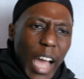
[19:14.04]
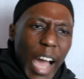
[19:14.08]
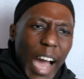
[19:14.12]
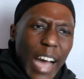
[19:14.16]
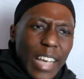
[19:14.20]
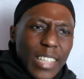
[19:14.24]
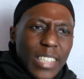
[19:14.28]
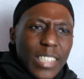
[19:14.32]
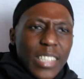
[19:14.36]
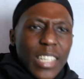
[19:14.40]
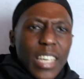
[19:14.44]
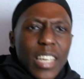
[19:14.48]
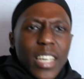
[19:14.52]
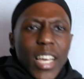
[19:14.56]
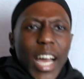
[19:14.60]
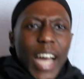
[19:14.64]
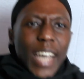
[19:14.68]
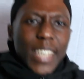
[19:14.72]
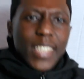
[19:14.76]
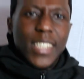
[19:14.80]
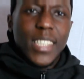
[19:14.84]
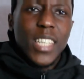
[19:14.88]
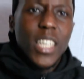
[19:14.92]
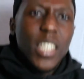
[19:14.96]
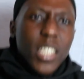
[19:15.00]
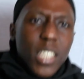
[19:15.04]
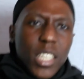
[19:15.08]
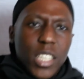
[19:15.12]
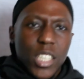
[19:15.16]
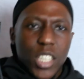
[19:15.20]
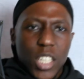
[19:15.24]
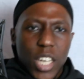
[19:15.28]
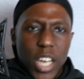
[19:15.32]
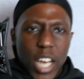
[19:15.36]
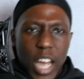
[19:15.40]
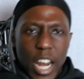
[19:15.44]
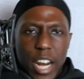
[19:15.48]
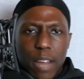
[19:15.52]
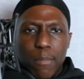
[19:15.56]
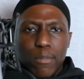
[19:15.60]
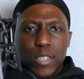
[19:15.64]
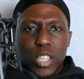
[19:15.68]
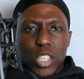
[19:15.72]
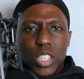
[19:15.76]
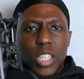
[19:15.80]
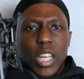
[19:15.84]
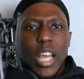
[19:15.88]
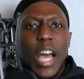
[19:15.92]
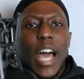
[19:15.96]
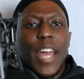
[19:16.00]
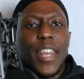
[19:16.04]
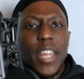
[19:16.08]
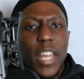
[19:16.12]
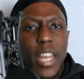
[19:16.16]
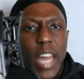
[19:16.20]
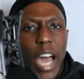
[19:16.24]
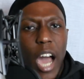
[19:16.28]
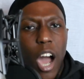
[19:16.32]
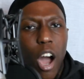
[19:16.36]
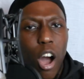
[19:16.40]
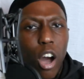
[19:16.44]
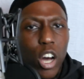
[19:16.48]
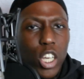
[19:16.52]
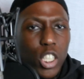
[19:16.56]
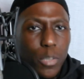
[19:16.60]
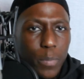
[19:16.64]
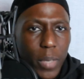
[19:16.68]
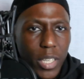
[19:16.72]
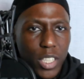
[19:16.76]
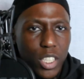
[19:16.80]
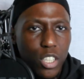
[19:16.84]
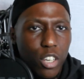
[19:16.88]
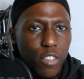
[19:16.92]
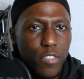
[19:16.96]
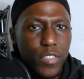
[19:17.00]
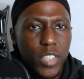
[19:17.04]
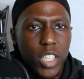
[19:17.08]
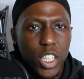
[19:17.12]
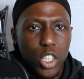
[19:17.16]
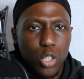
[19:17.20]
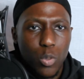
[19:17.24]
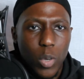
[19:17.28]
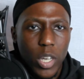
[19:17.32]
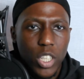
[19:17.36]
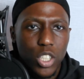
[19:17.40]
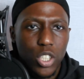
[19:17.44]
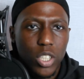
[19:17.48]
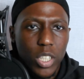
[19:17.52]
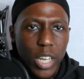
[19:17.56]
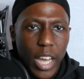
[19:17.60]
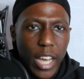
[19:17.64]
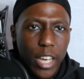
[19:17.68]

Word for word: I see I see this, yeah, and I'm just and then I ask myself this question,